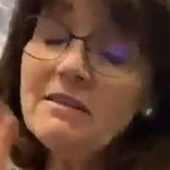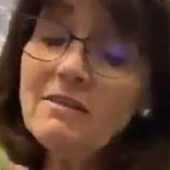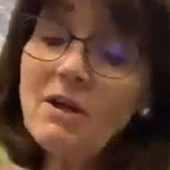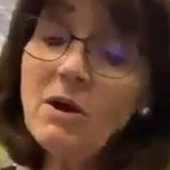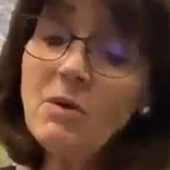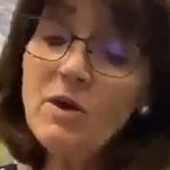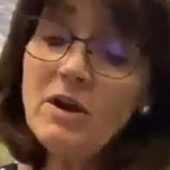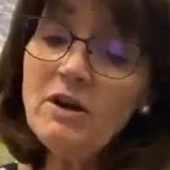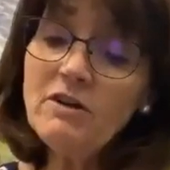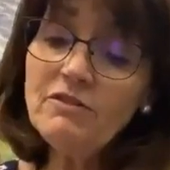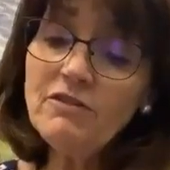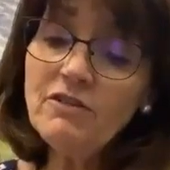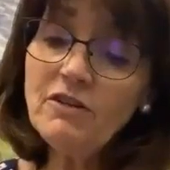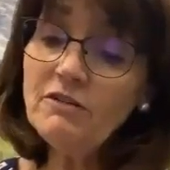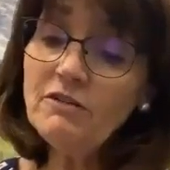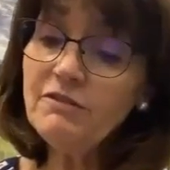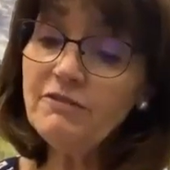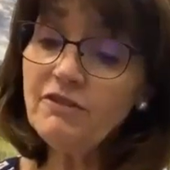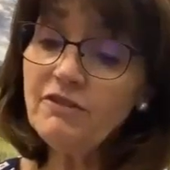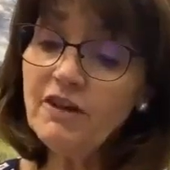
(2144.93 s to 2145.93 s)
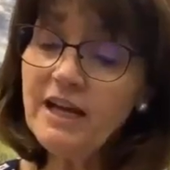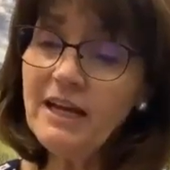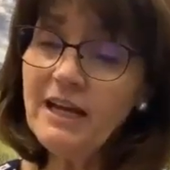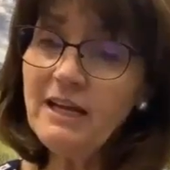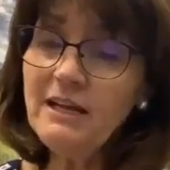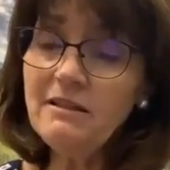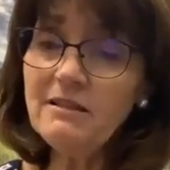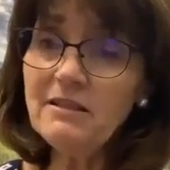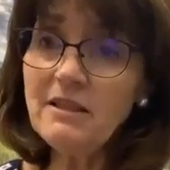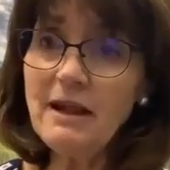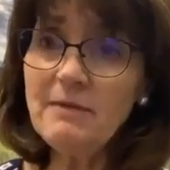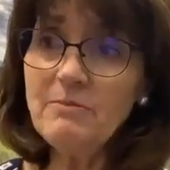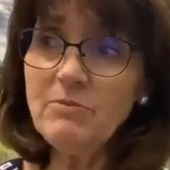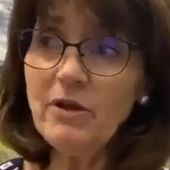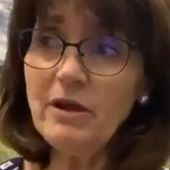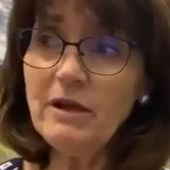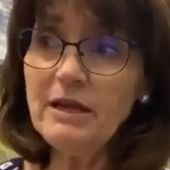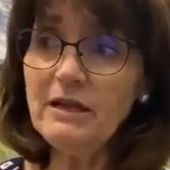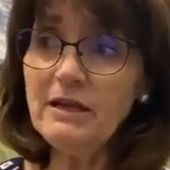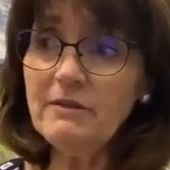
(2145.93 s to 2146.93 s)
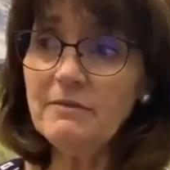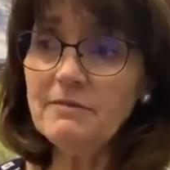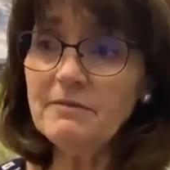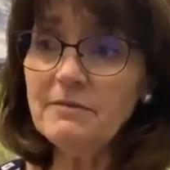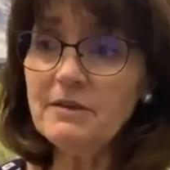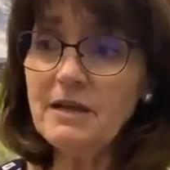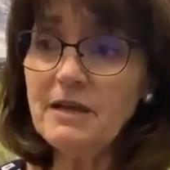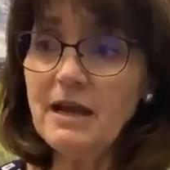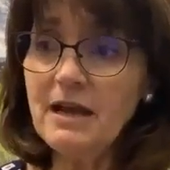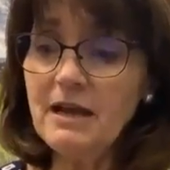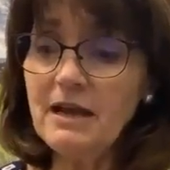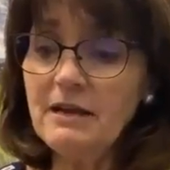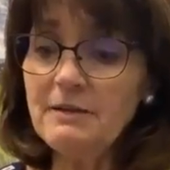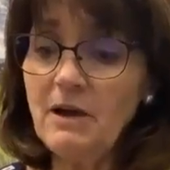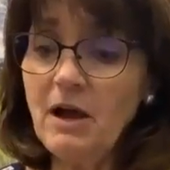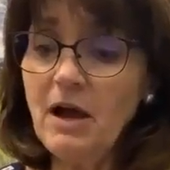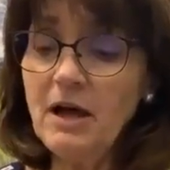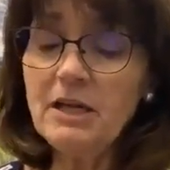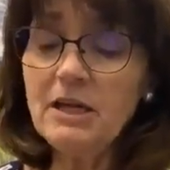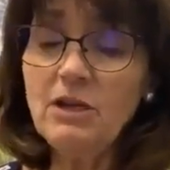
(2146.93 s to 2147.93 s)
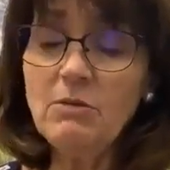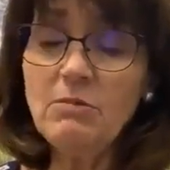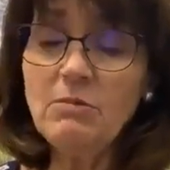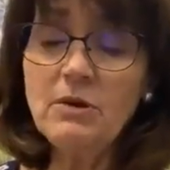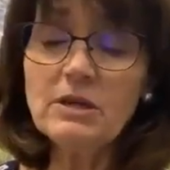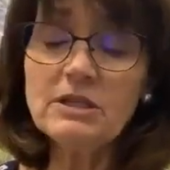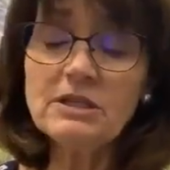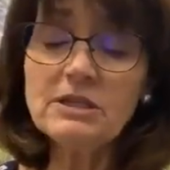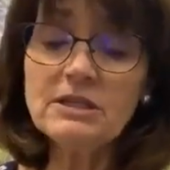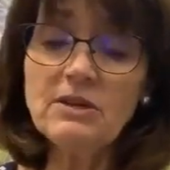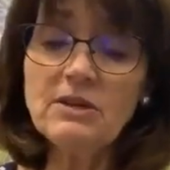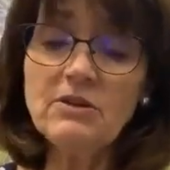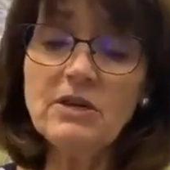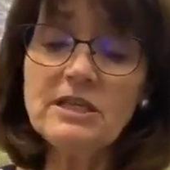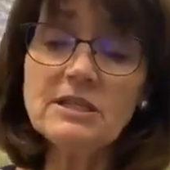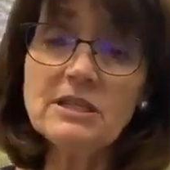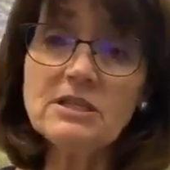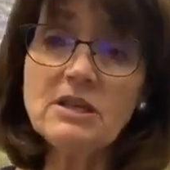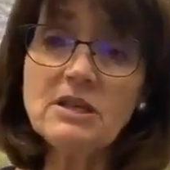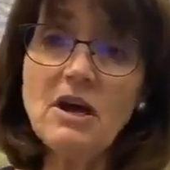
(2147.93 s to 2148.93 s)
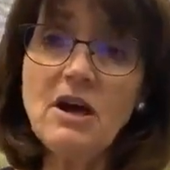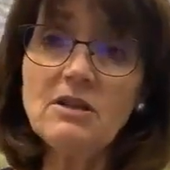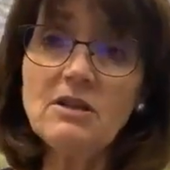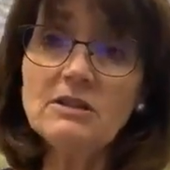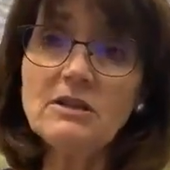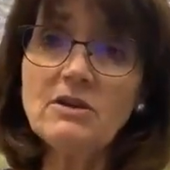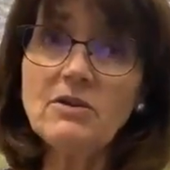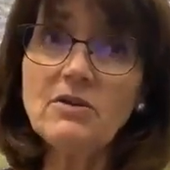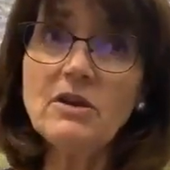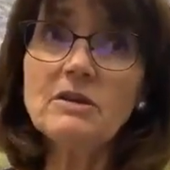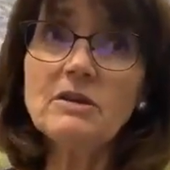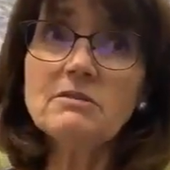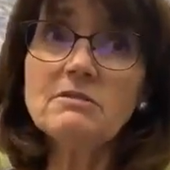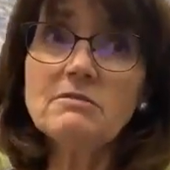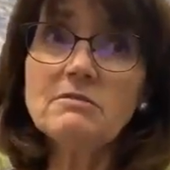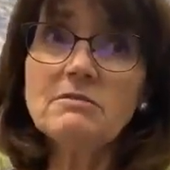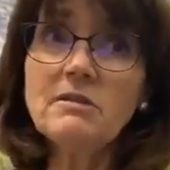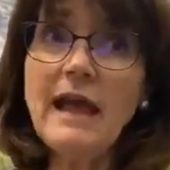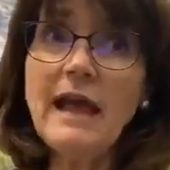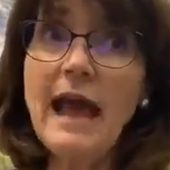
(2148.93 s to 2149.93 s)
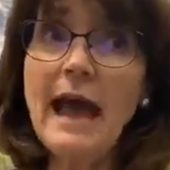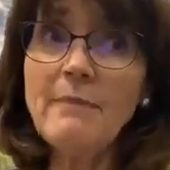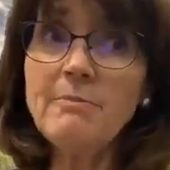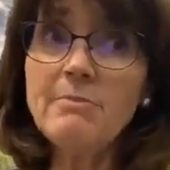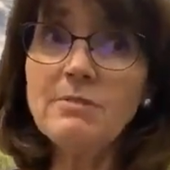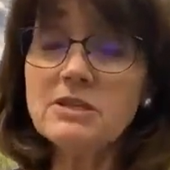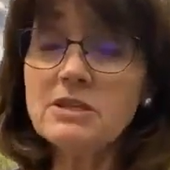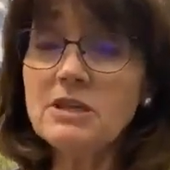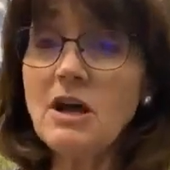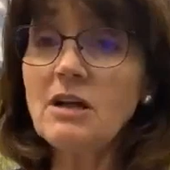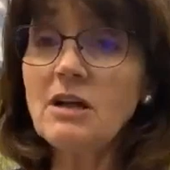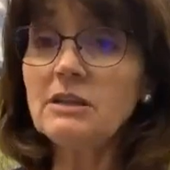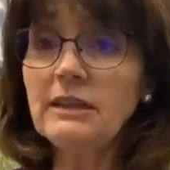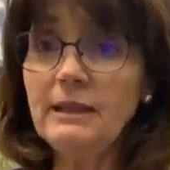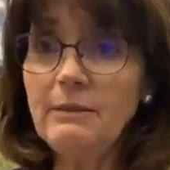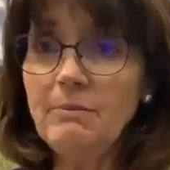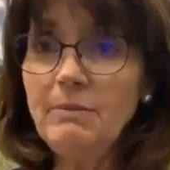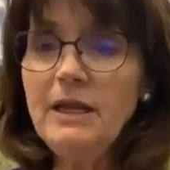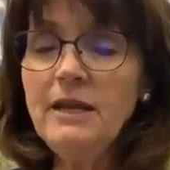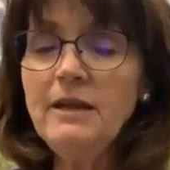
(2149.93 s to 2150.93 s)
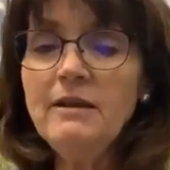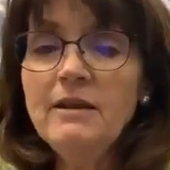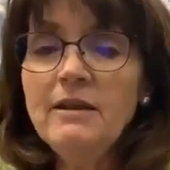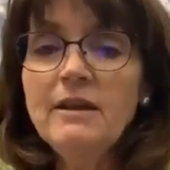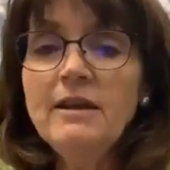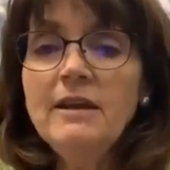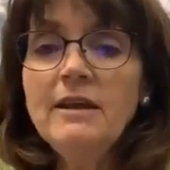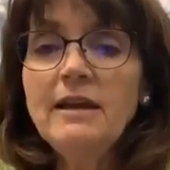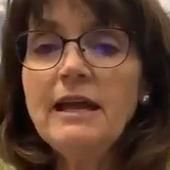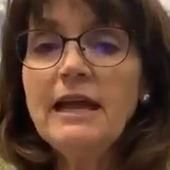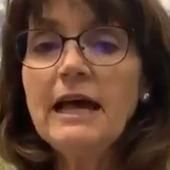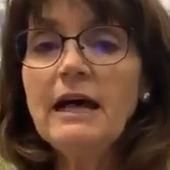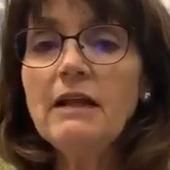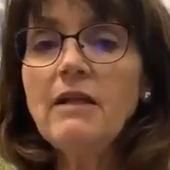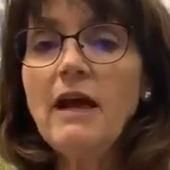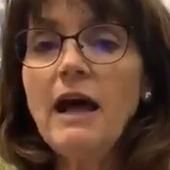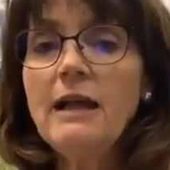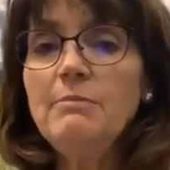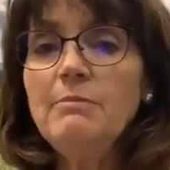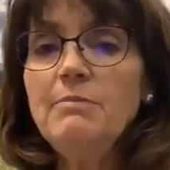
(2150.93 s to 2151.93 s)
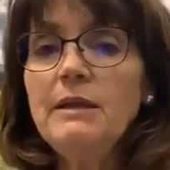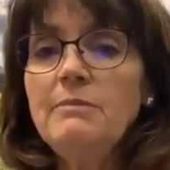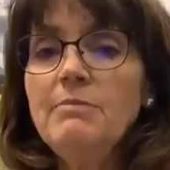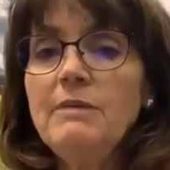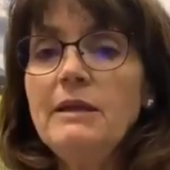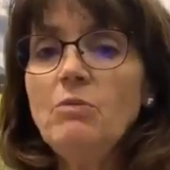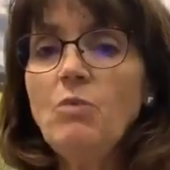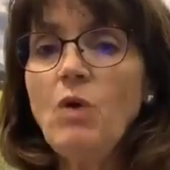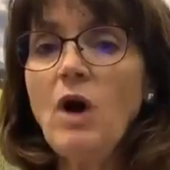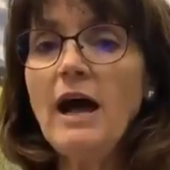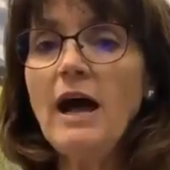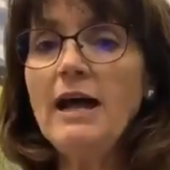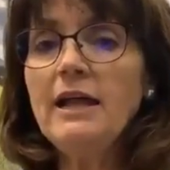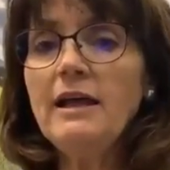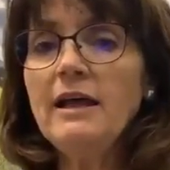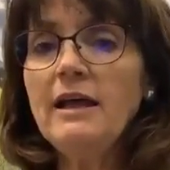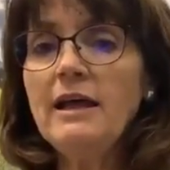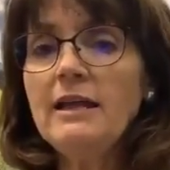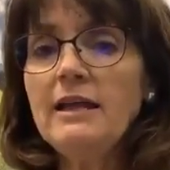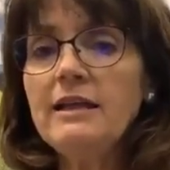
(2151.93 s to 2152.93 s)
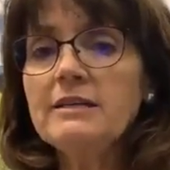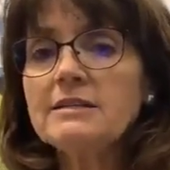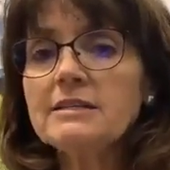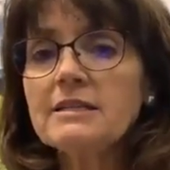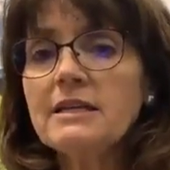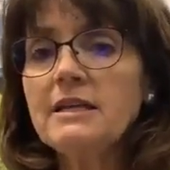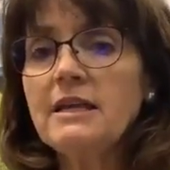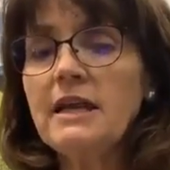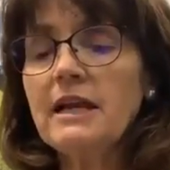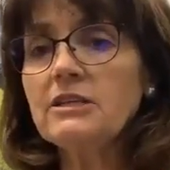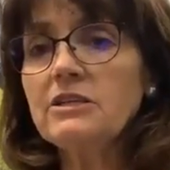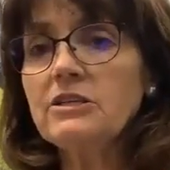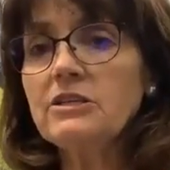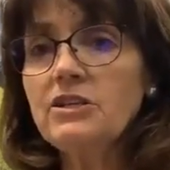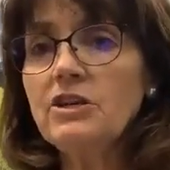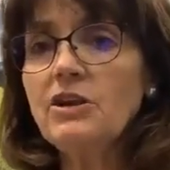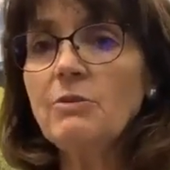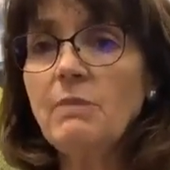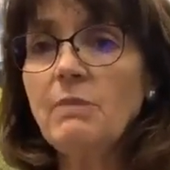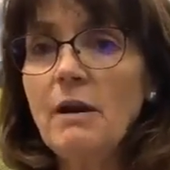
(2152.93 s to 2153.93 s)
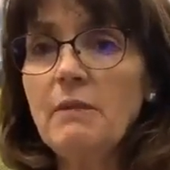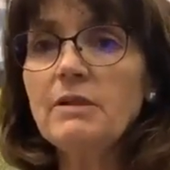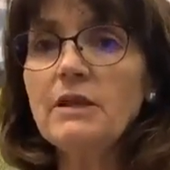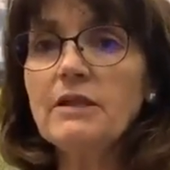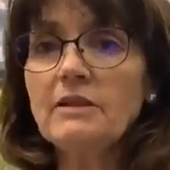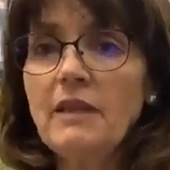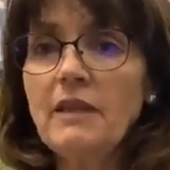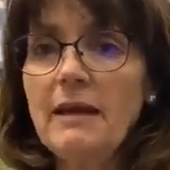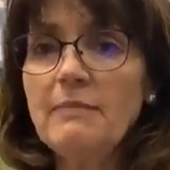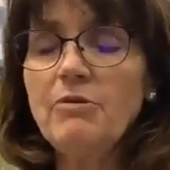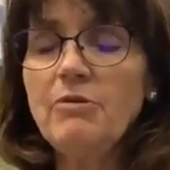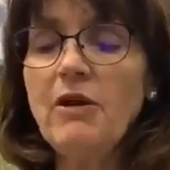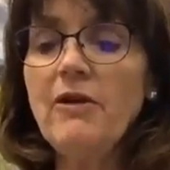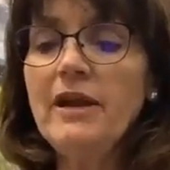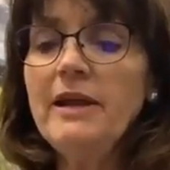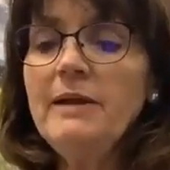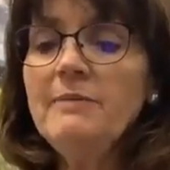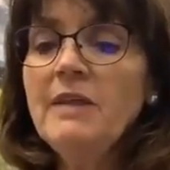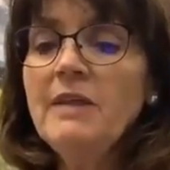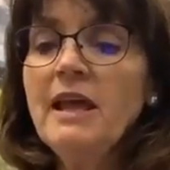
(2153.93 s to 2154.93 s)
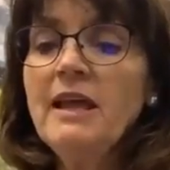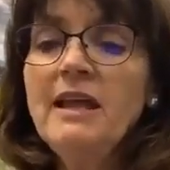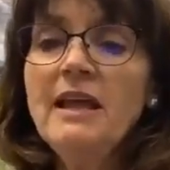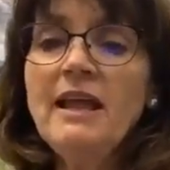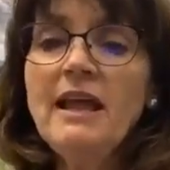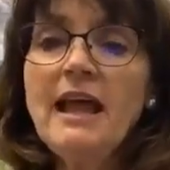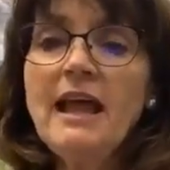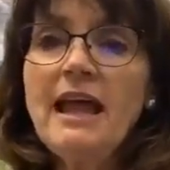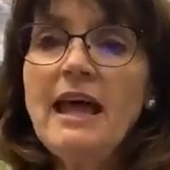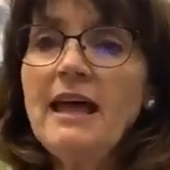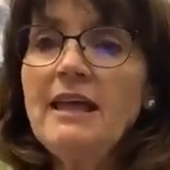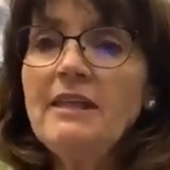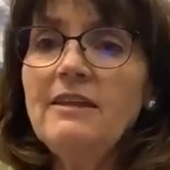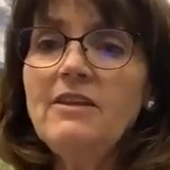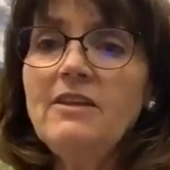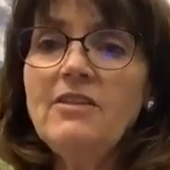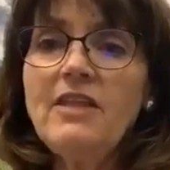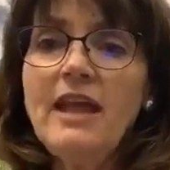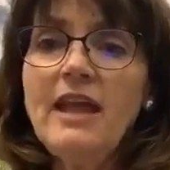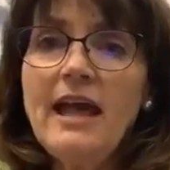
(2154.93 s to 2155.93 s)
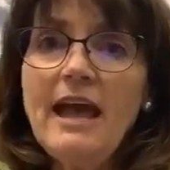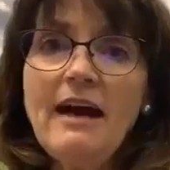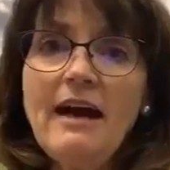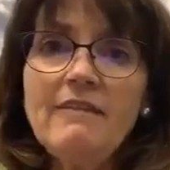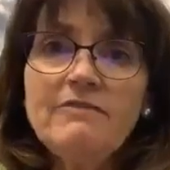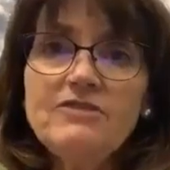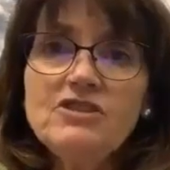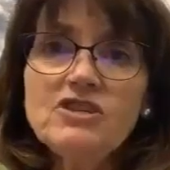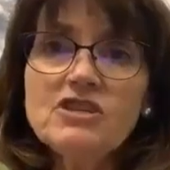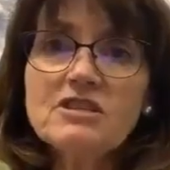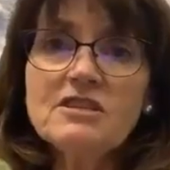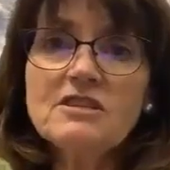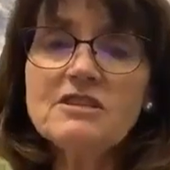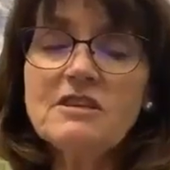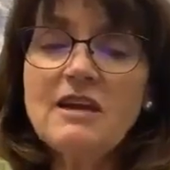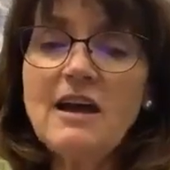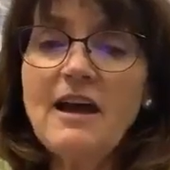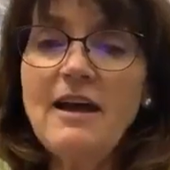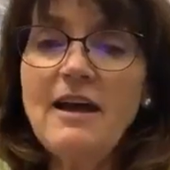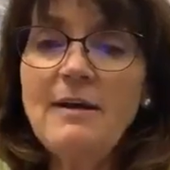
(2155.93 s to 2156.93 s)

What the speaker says: A wonderful free library audiobook series is called, or app is called Libby, Libby, and it's connected to your public library. And they have just,